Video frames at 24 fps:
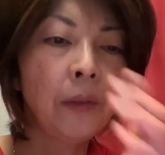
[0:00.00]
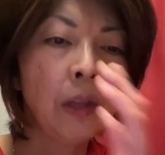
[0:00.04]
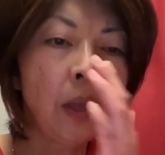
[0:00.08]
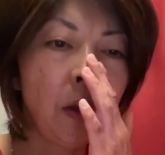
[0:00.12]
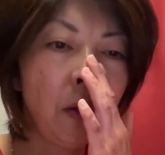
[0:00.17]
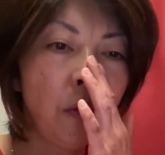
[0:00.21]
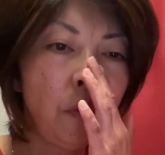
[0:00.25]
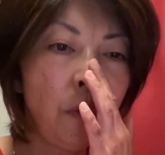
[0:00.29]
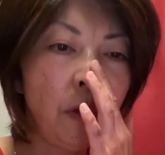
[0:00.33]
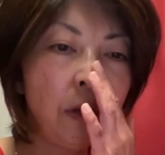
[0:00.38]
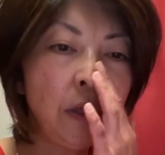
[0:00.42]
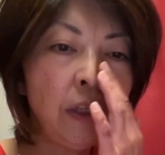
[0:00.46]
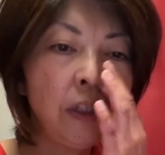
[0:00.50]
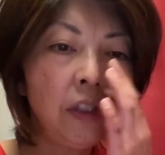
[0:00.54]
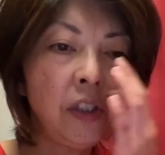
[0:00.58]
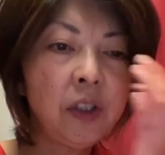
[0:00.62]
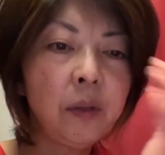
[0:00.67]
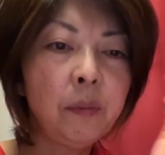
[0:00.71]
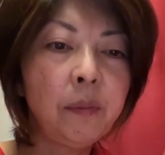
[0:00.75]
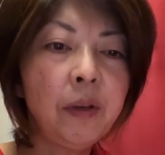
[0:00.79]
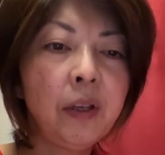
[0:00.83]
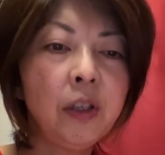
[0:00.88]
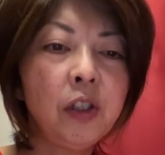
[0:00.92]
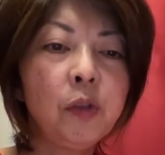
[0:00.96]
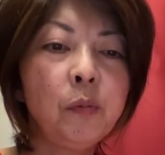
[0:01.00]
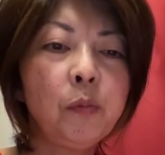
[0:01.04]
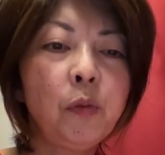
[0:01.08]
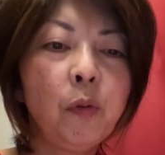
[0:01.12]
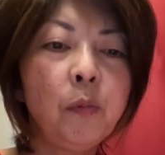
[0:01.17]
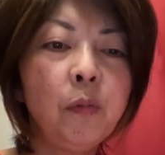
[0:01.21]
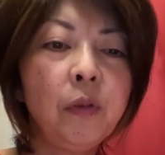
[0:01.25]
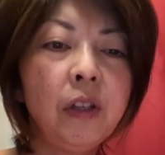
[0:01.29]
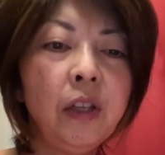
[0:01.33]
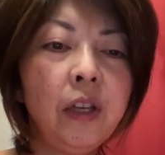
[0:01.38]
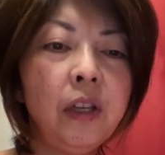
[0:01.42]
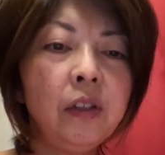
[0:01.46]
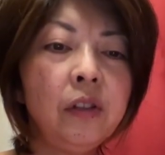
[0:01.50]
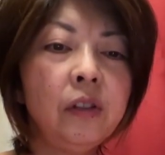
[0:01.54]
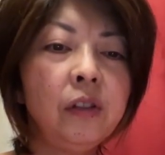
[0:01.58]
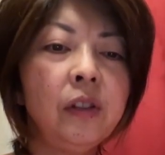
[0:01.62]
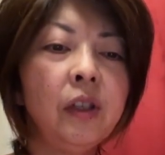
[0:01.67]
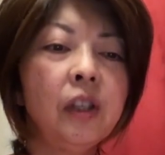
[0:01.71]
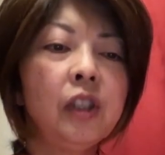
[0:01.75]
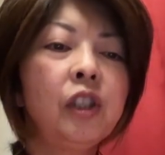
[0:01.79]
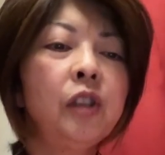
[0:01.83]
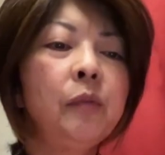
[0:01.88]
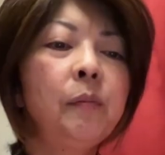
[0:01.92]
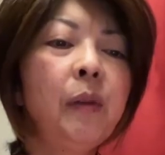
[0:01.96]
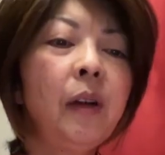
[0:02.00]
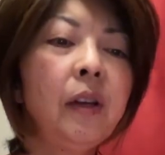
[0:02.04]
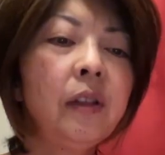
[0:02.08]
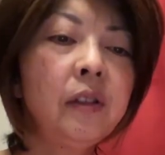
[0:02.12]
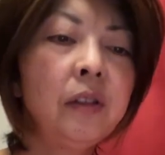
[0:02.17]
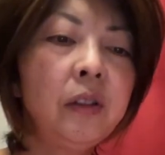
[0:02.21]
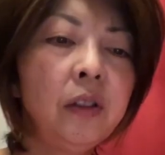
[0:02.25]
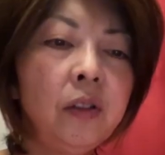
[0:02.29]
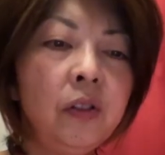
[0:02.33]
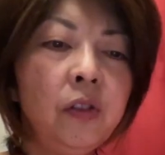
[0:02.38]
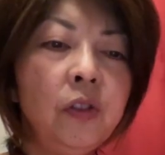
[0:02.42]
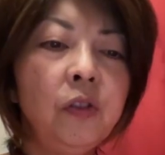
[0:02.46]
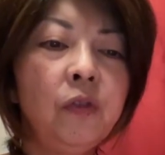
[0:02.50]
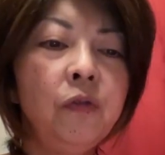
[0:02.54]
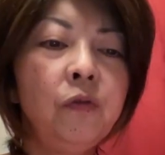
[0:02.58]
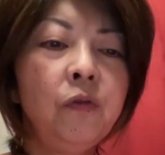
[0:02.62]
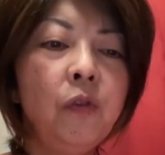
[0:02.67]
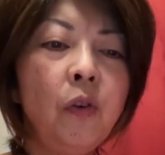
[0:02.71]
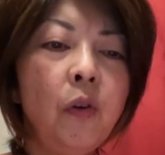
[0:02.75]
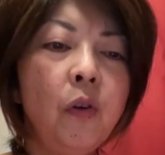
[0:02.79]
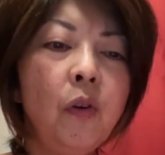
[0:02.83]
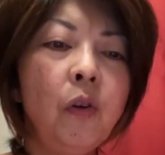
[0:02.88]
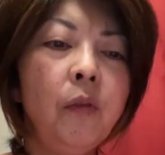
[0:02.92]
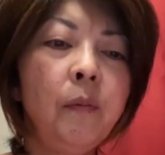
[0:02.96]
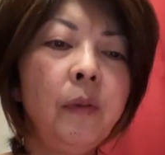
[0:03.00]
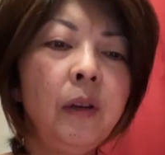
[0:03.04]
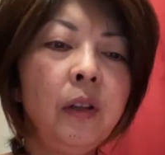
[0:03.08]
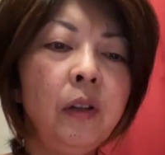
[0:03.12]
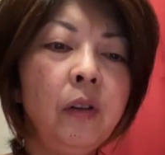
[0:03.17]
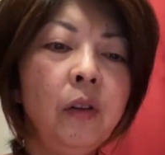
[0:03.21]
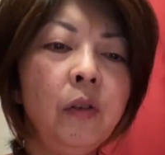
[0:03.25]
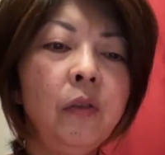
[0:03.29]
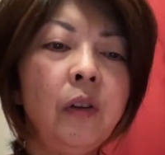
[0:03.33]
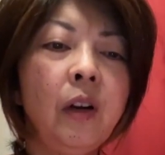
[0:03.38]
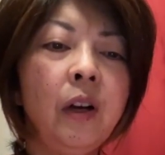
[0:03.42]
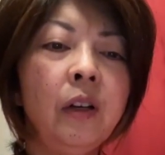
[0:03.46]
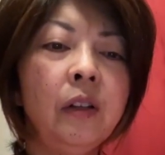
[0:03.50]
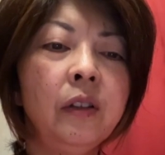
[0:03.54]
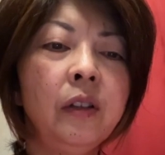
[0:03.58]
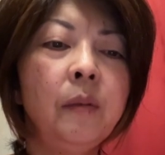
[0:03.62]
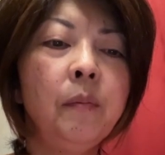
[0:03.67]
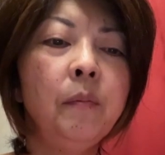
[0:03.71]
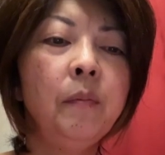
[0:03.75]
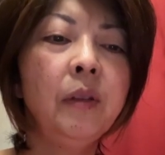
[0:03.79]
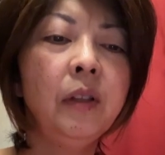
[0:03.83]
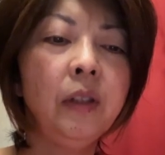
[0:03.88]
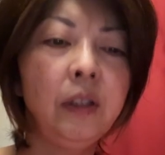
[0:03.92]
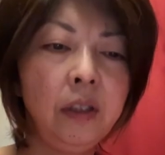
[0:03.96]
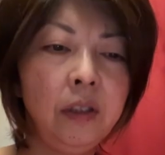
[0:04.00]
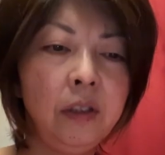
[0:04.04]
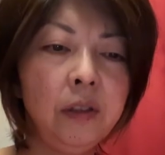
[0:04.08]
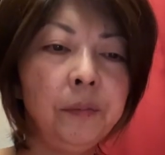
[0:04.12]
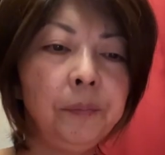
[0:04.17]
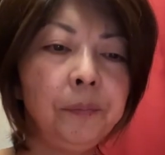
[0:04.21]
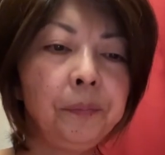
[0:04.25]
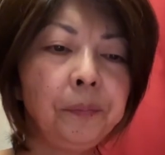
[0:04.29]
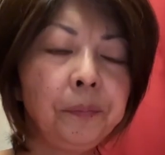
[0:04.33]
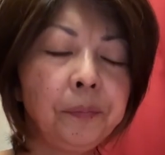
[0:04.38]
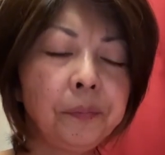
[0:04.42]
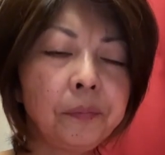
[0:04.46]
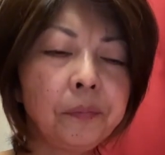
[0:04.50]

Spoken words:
When is Japan's population expected to fall below 100 million?